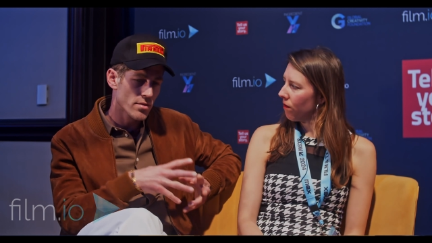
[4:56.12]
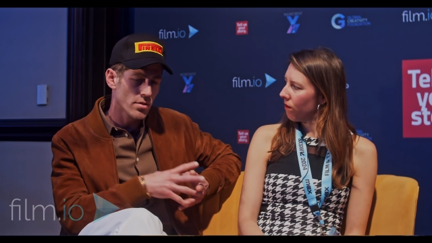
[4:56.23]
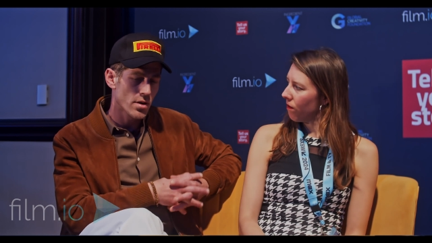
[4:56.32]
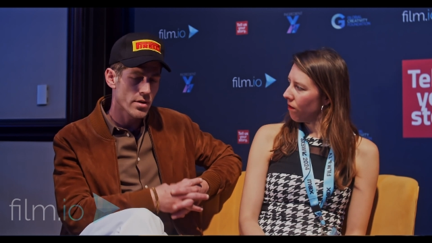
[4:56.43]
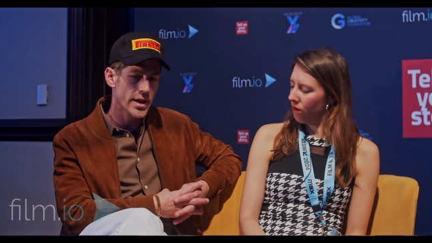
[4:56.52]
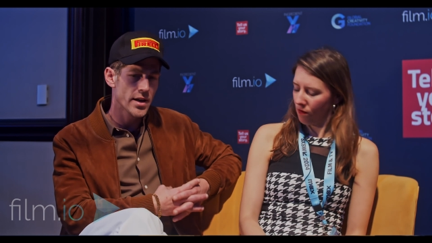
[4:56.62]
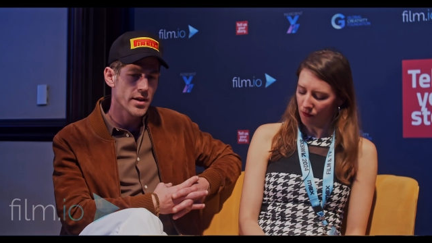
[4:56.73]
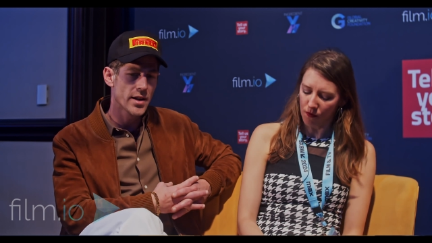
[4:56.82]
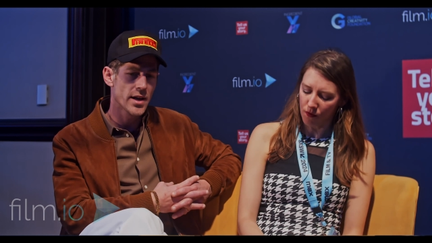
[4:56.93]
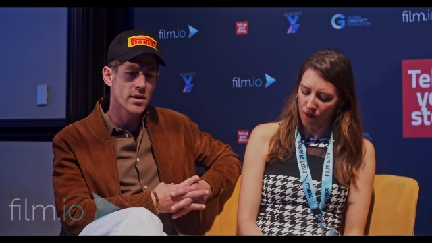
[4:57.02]
Speaker 1: school already
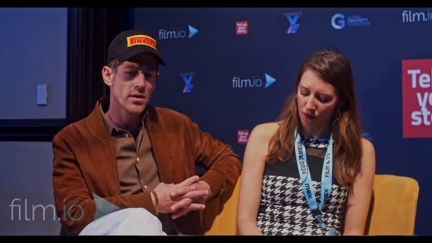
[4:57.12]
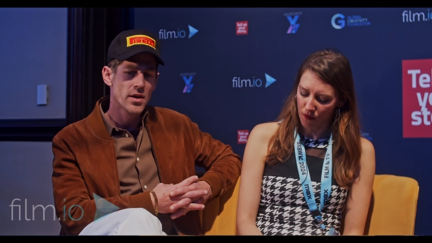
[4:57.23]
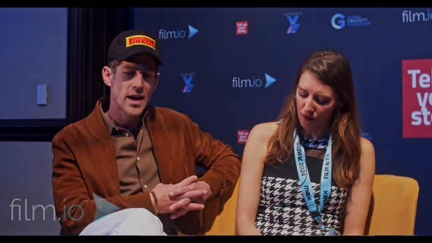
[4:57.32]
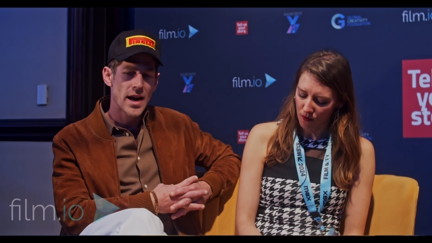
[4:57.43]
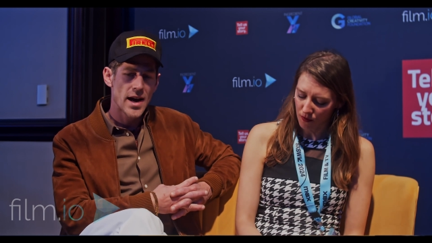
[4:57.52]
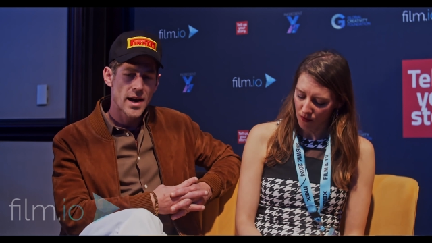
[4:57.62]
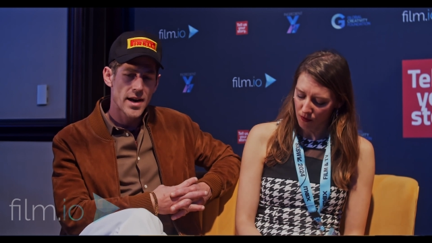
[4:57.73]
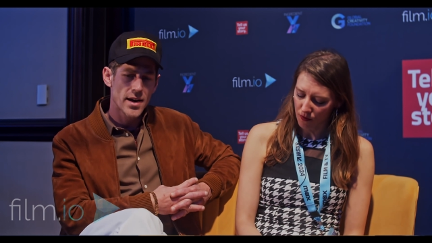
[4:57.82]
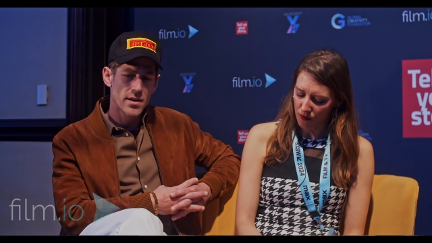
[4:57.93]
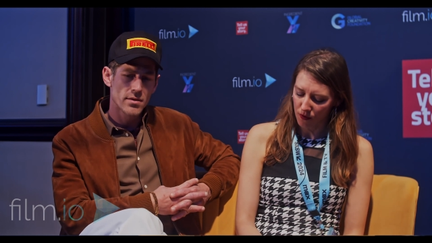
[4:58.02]
then
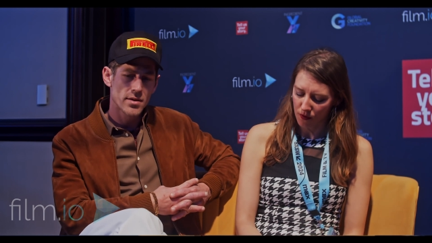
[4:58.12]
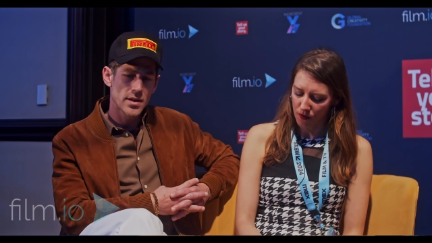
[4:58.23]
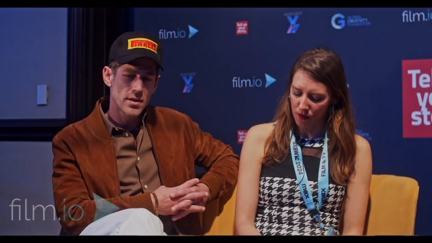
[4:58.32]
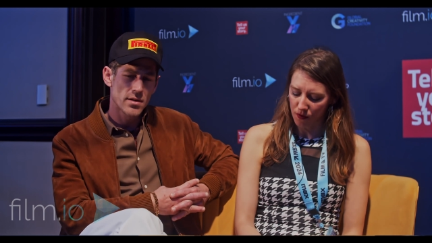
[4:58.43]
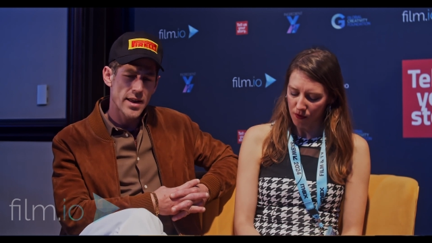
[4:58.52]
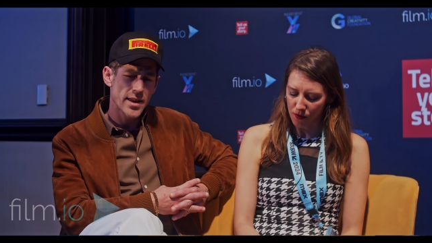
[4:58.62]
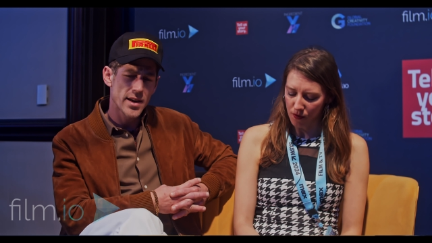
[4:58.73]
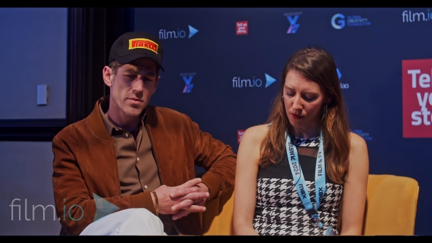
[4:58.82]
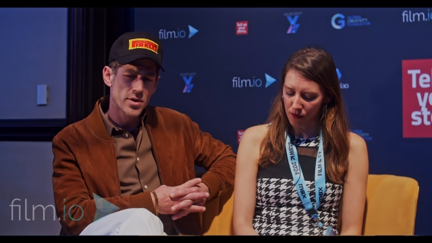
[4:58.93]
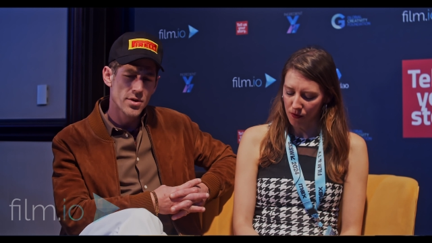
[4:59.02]
and uh, I think it
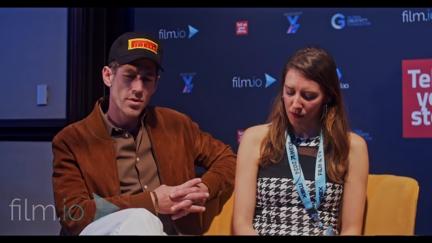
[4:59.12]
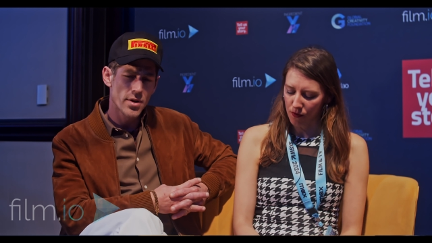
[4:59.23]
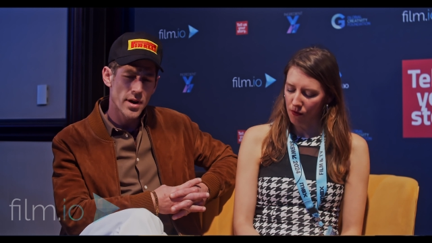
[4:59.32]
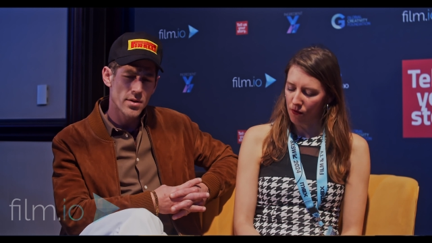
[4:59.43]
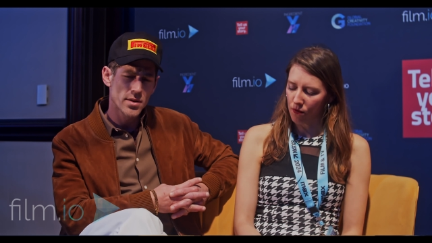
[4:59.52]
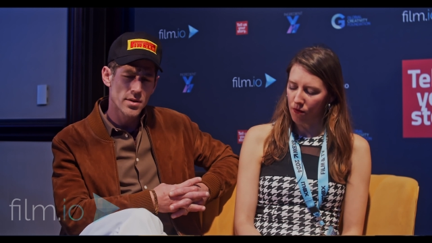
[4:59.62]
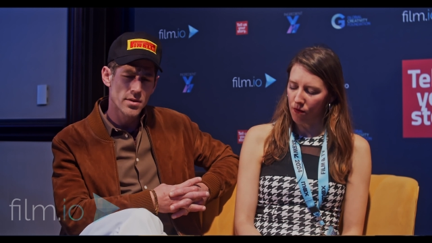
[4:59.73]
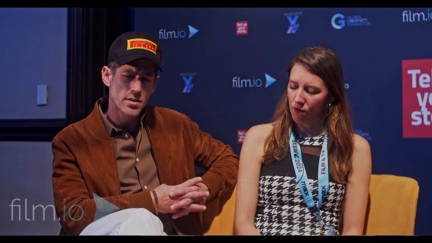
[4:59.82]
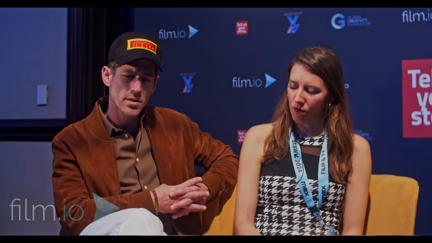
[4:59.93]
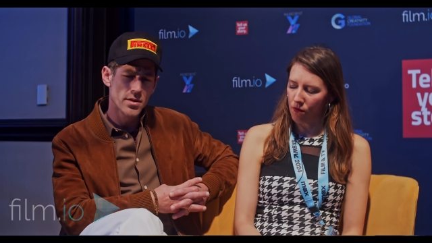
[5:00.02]
was 2000,
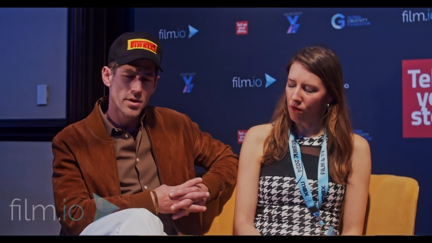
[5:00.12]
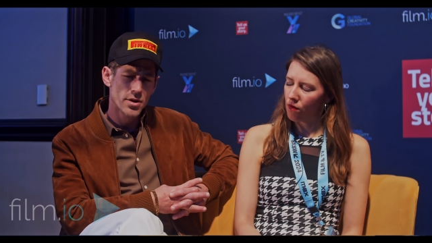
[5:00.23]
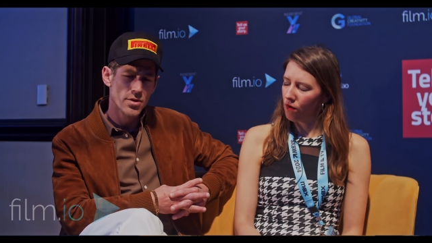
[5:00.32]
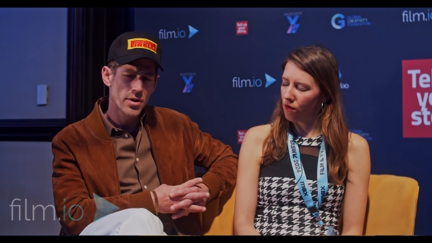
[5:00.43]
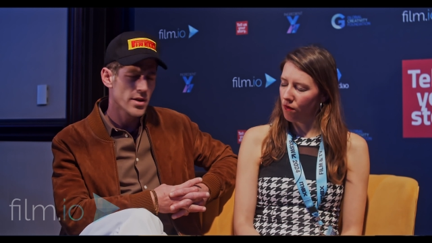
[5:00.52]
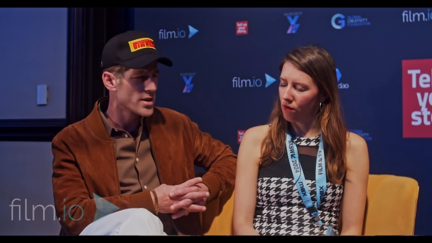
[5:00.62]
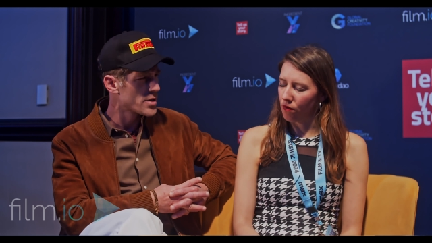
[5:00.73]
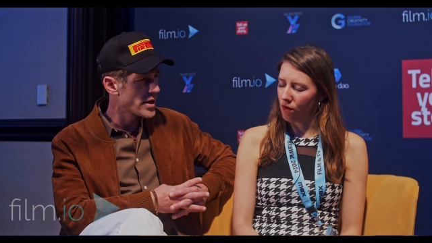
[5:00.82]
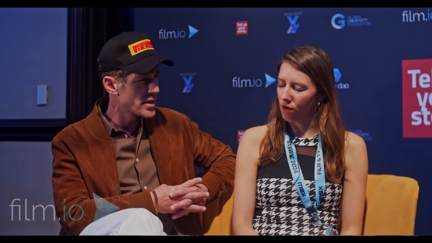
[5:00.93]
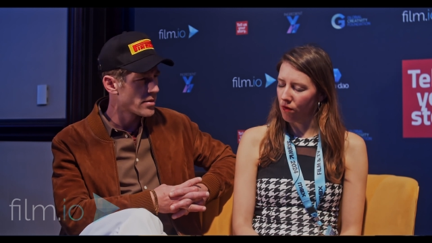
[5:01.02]

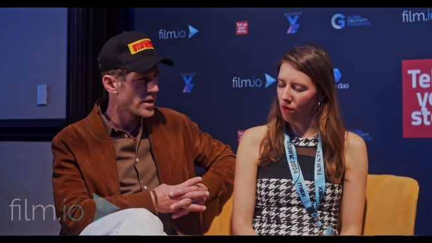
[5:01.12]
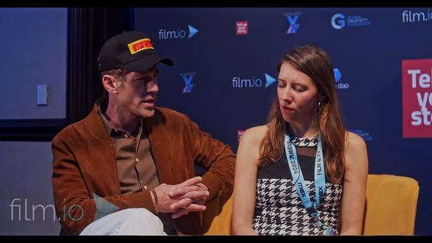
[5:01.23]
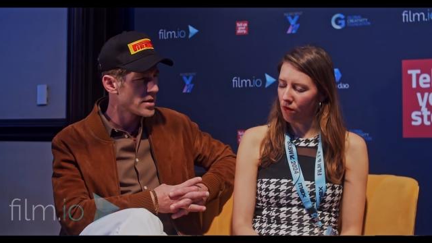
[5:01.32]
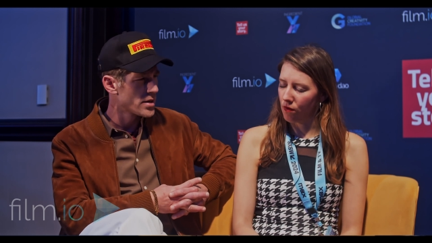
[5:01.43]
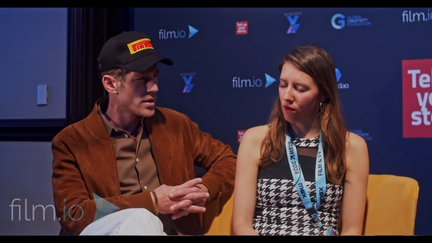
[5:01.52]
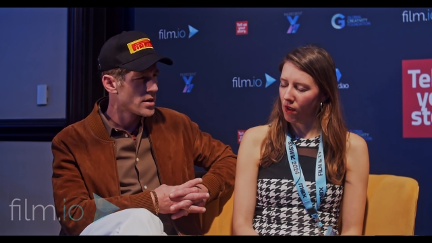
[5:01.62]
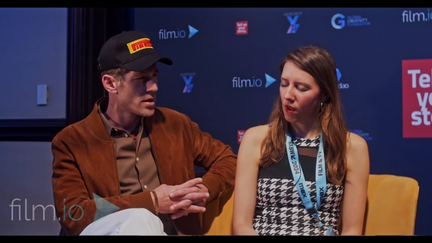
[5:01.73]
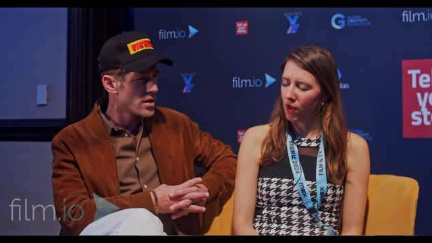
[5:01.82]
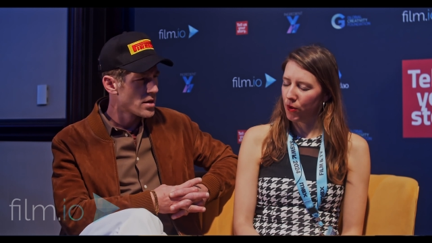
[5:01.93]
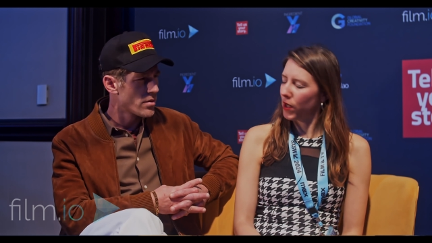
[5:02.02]
2020, right?
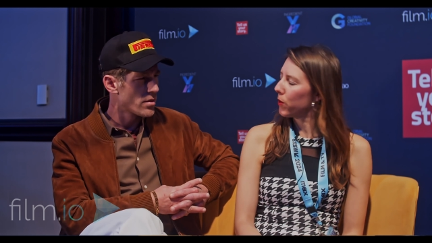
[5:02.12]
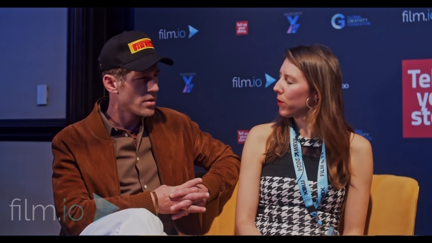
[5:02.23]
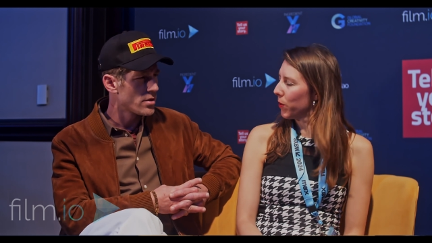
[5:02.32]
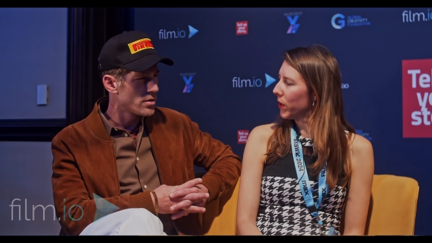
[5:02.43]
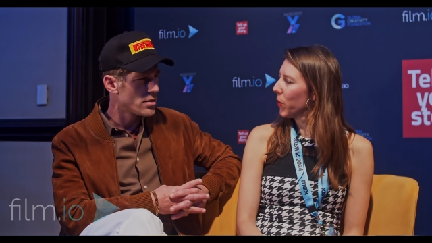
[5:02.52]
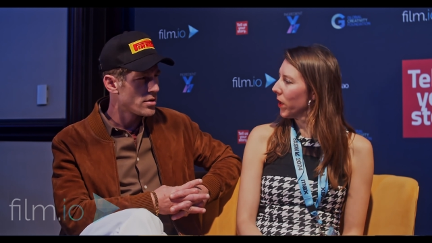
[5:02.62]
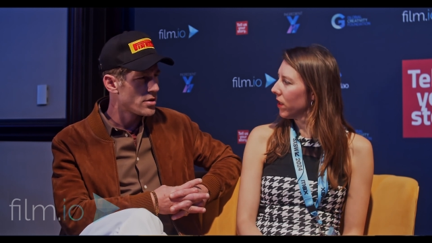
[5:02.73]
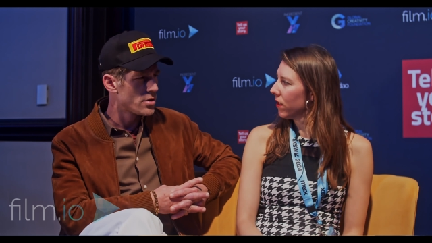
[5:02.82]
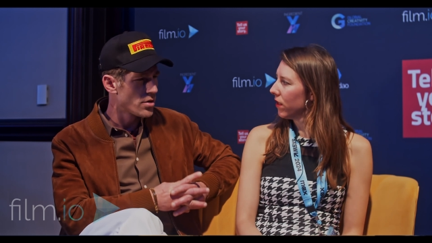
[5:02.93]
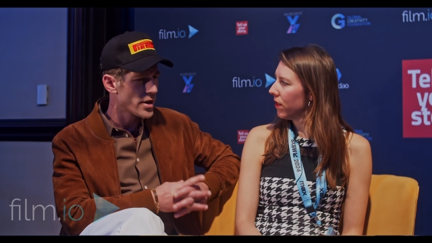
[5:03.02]
Speaker 2: 2021.
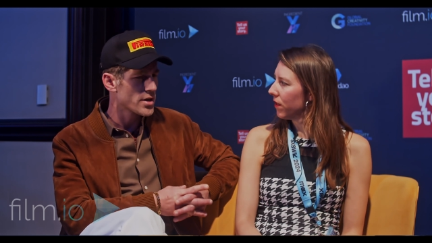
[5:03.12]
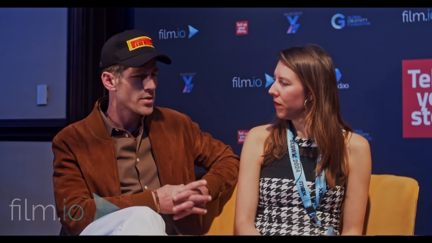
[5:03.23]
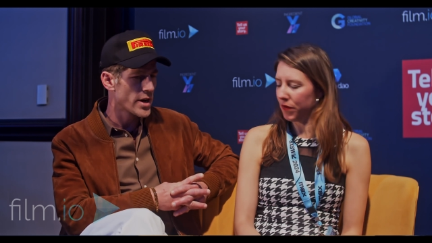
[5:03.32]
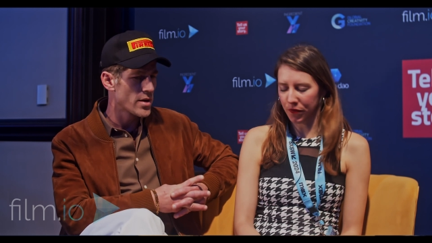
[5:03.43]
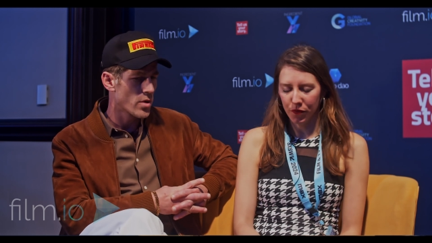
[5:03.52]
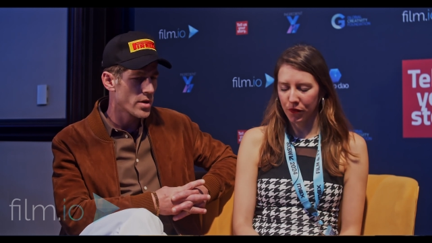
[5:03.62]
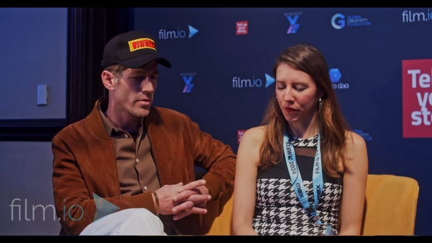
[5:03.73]
Speaker 1: 2021